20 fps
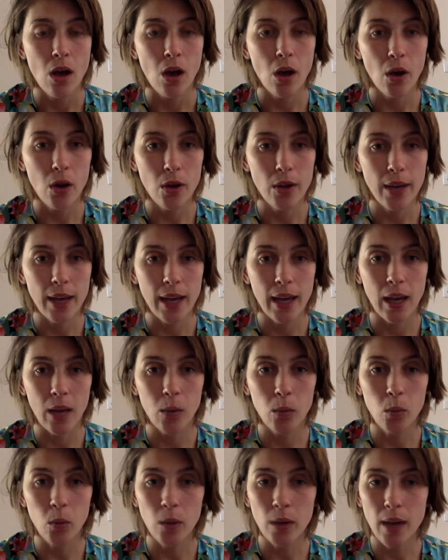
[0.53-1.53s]

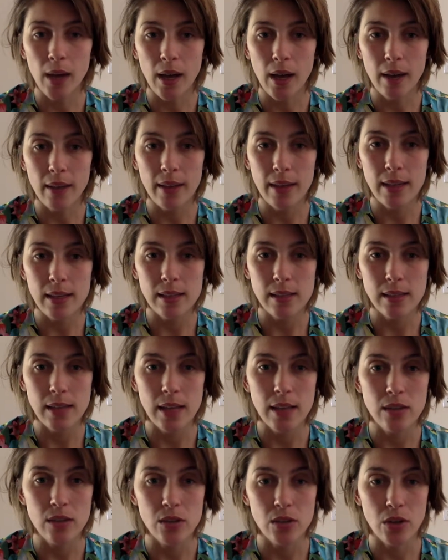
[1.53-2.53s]
okay, what are these
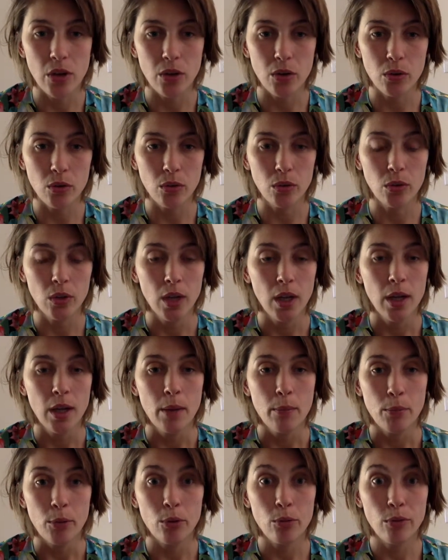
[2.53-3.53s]
external
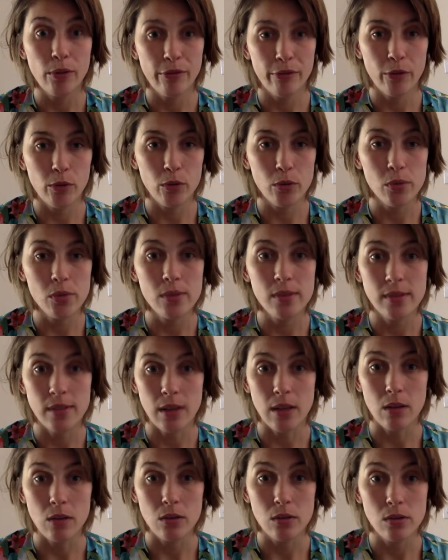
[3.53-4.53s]
peripheral
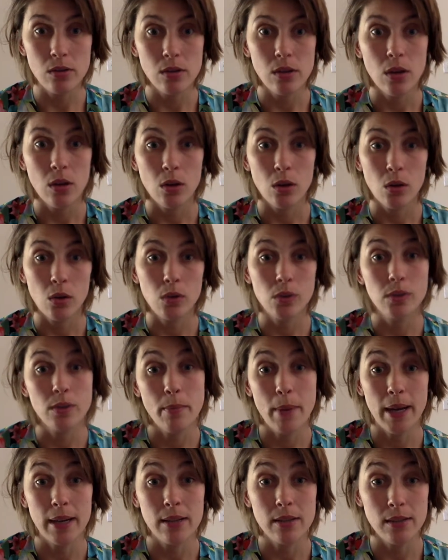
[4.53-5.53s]
cells called
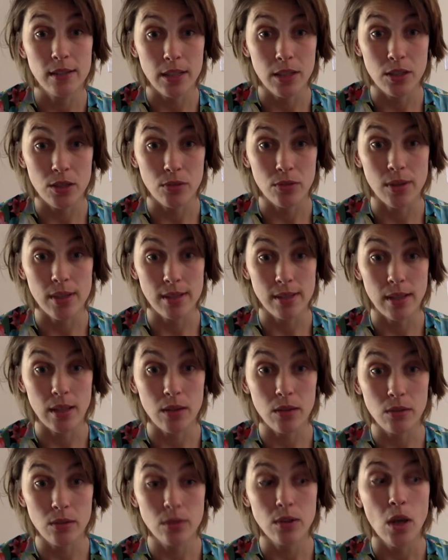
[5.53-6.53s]
somatosensory
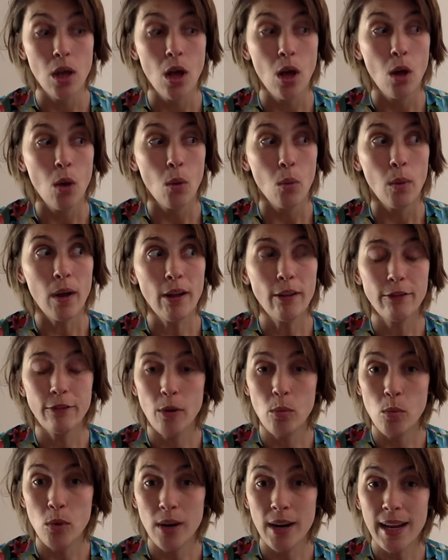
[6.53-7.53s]
cells? Well,
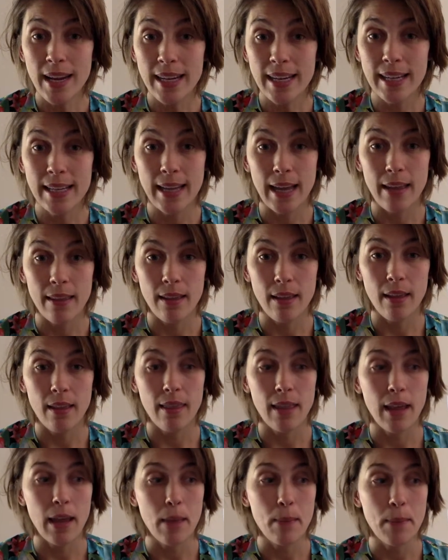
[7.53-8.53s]
from what I can gather,
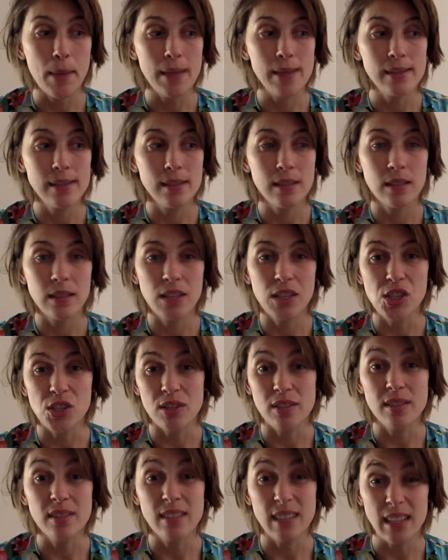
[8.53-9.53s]
they are basically
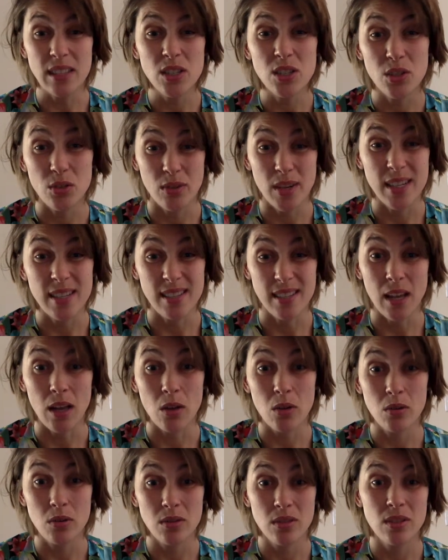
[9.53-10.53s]
just sensory
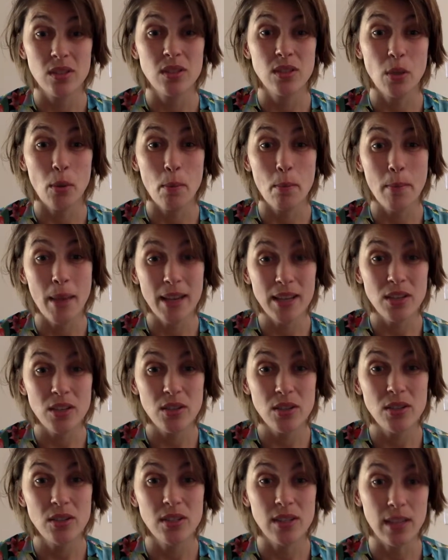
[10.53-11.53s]
cells.
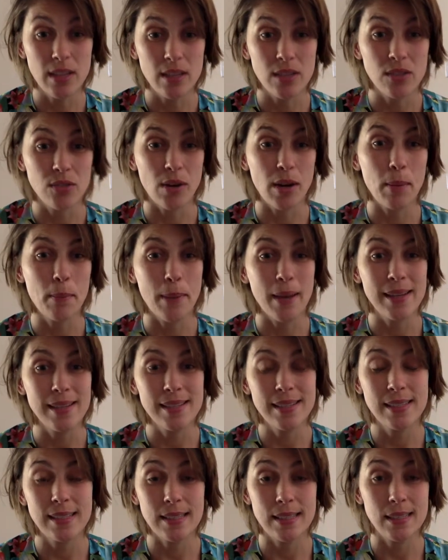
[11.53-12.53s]
Somatosensory,
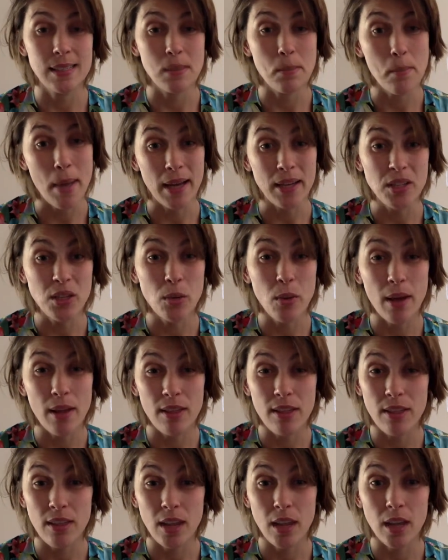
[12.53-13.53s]
basically somato, I
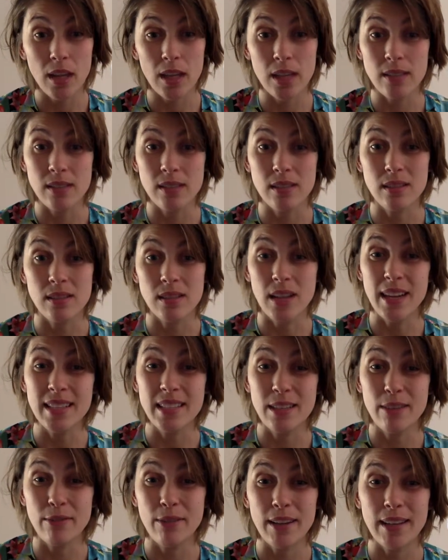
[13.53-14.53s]
think, is a
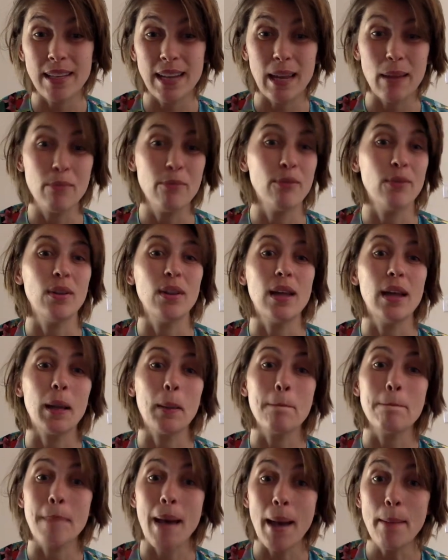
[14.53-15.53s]
scientific name for
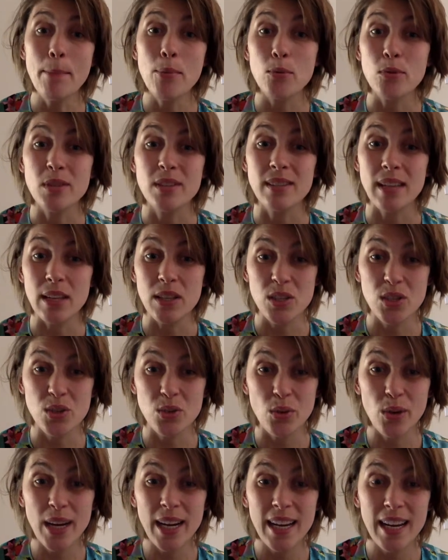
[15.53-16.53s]
like map or
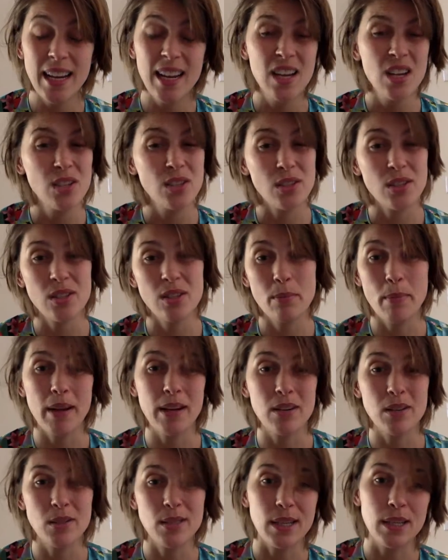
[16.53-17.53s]
sensory. So
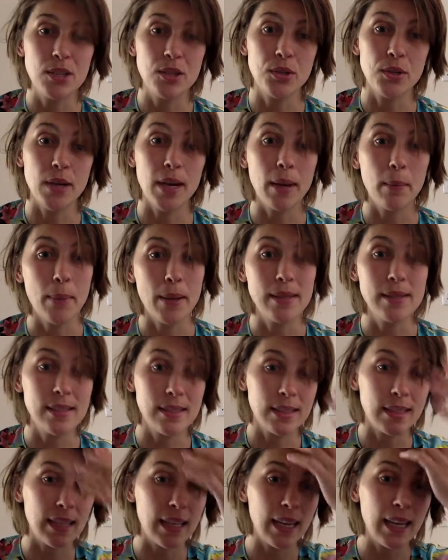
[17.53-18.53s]
somatosensory,
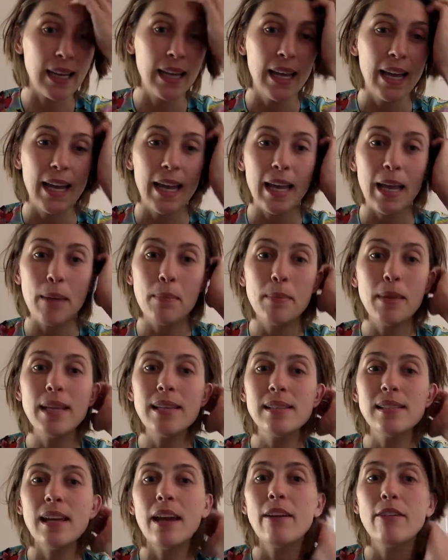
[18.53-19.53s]
basically, it
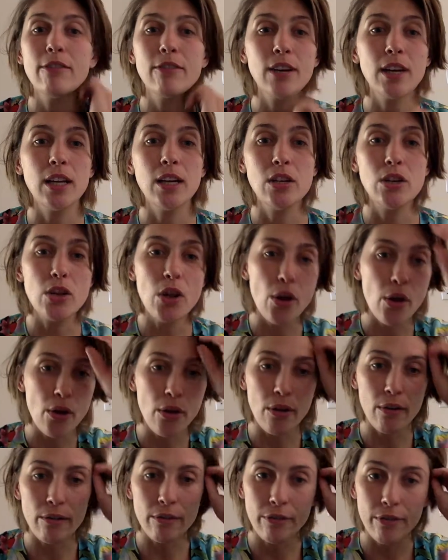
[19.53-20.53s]
means every
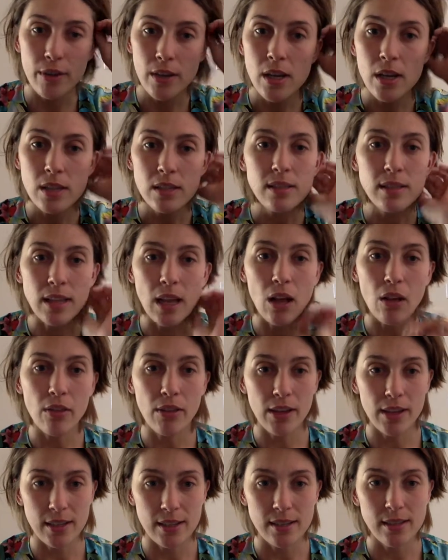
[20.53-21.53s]
nerve cell
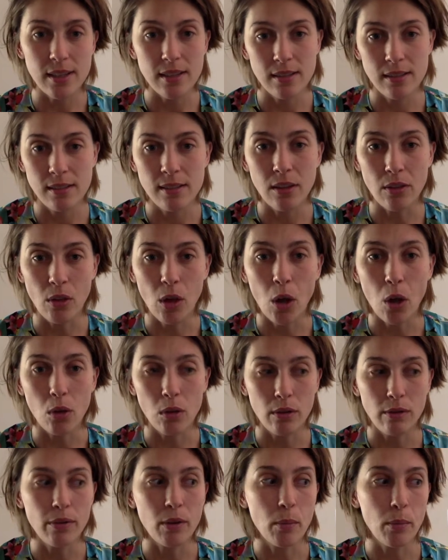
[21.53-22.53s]
that exists in the
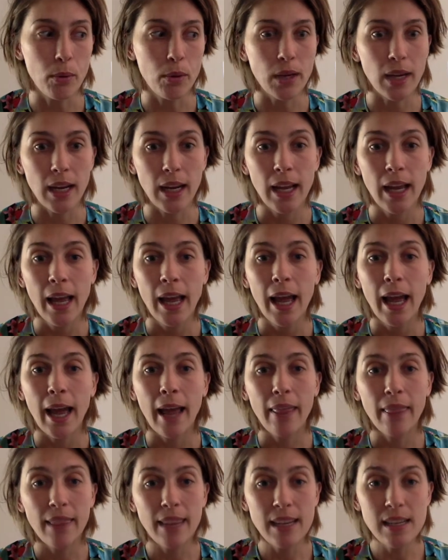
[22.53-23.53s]
whole of your body.
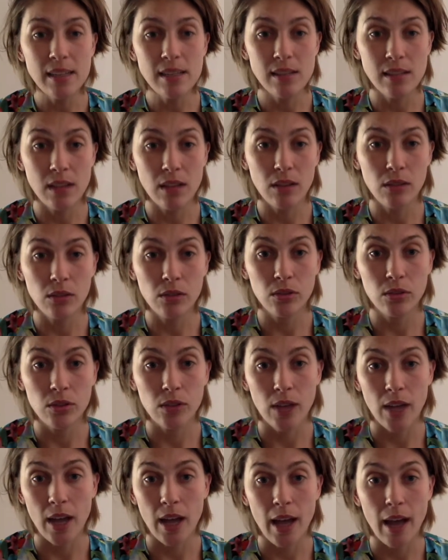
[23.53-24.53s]
And these cells
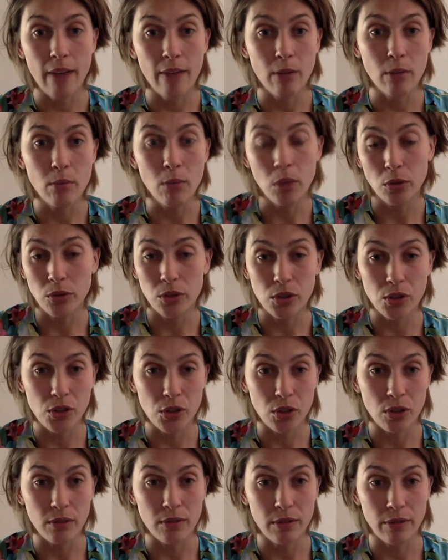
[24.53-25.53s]
have a
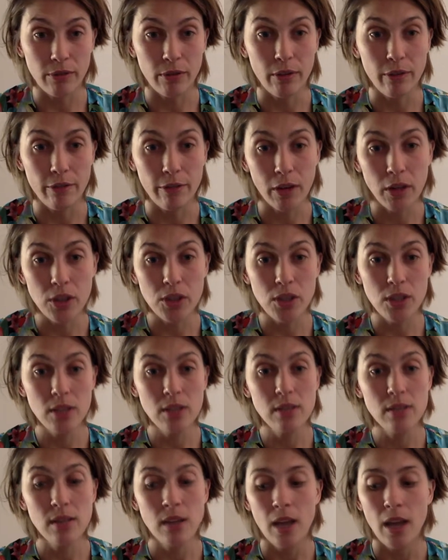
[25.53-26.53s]
multitude of different
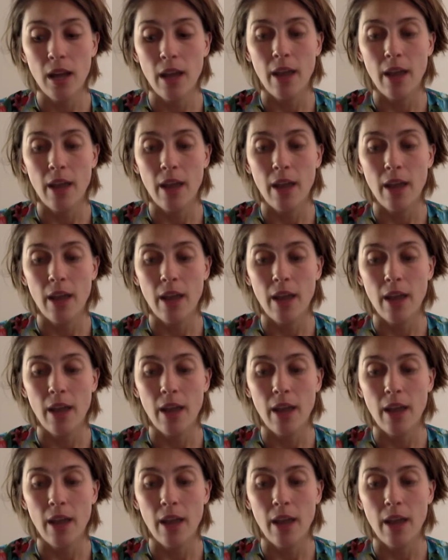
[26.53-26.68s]
functions.